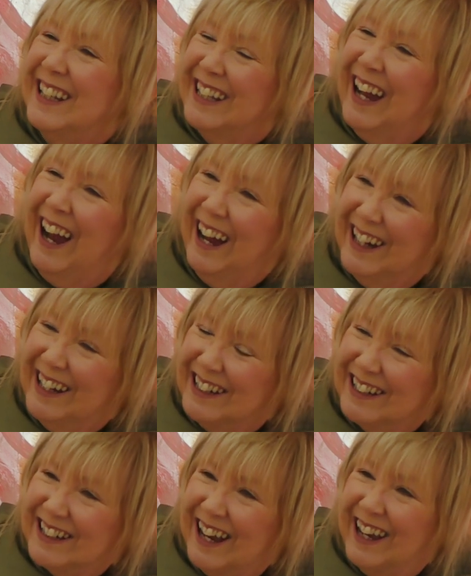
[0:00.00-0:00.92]
Yeah,
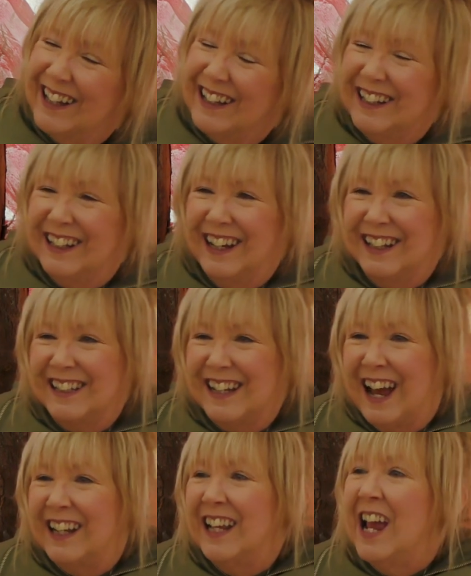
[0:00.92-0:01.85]
exactly,
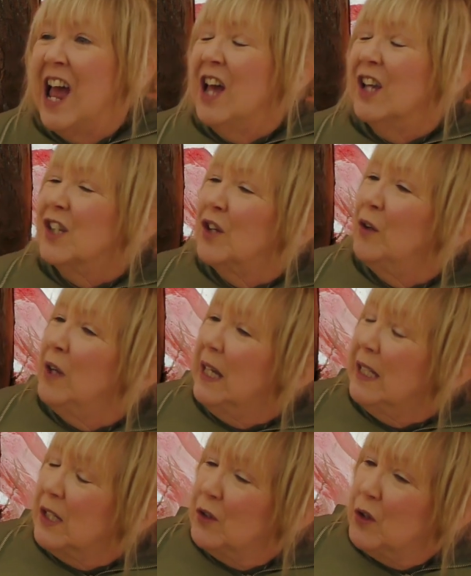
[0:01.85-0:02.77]
exactly.
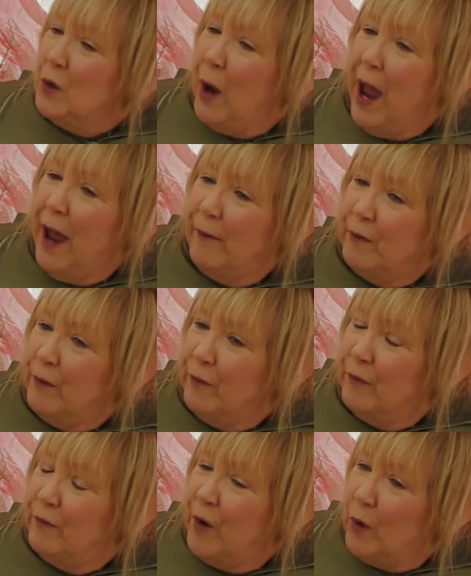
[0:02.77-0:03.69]
So do you have
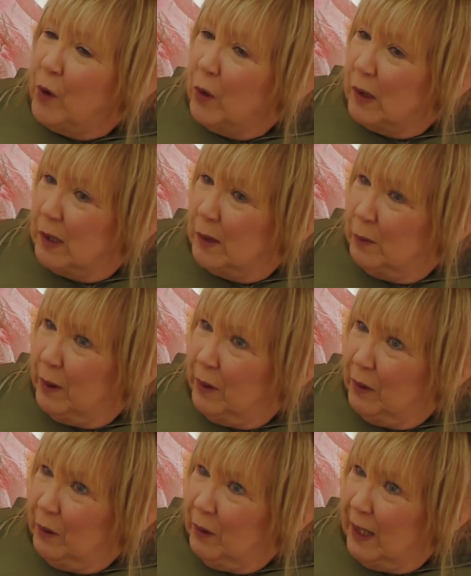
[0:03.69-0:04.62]
the photos
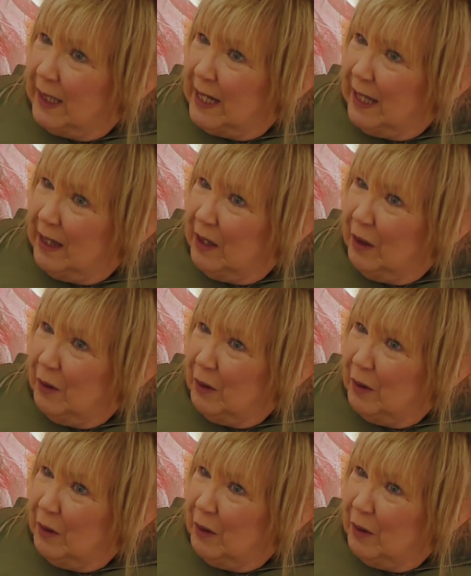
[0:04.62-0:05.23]
with you? Let's get those.